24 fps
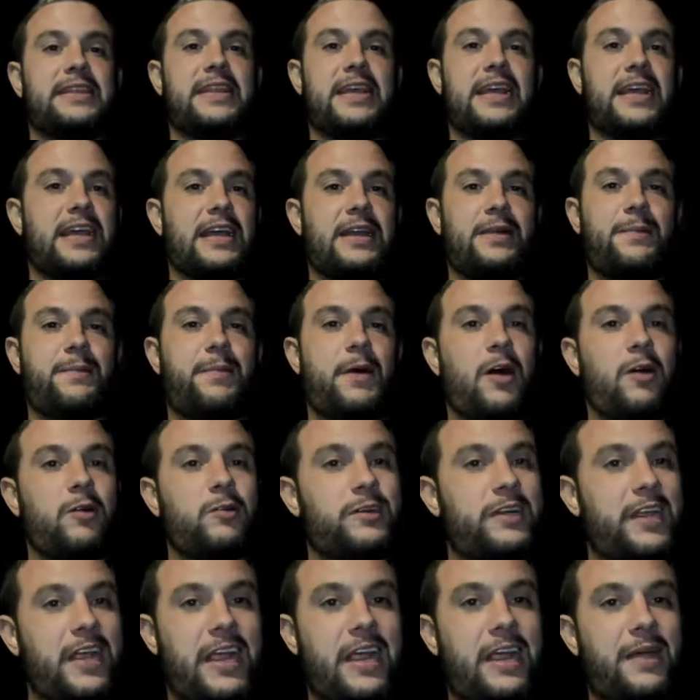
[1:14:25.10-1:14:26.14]
thinking about,
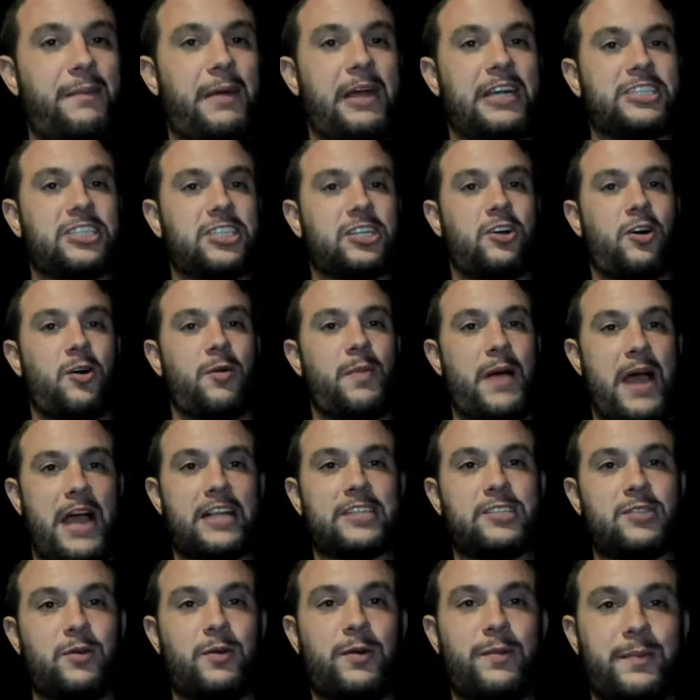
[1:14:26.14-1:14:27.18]
damn, I should go back
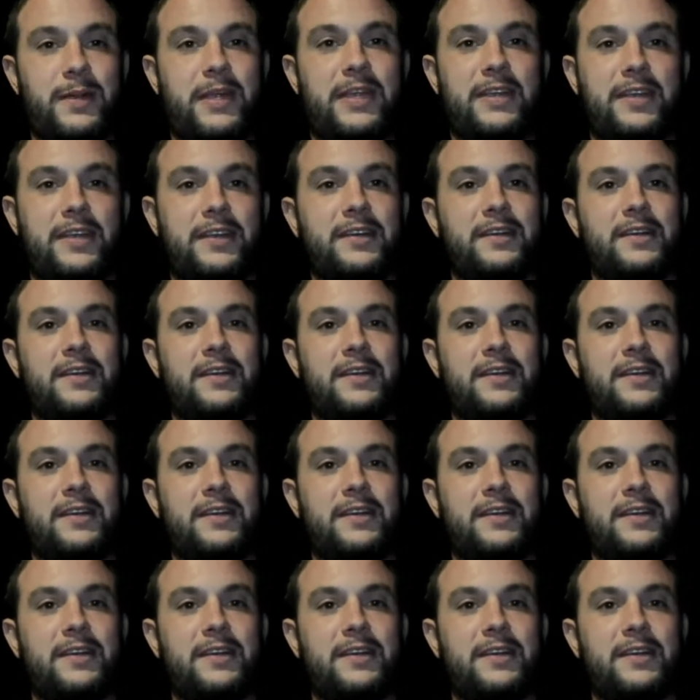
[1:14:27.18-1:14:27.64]
to a meeting.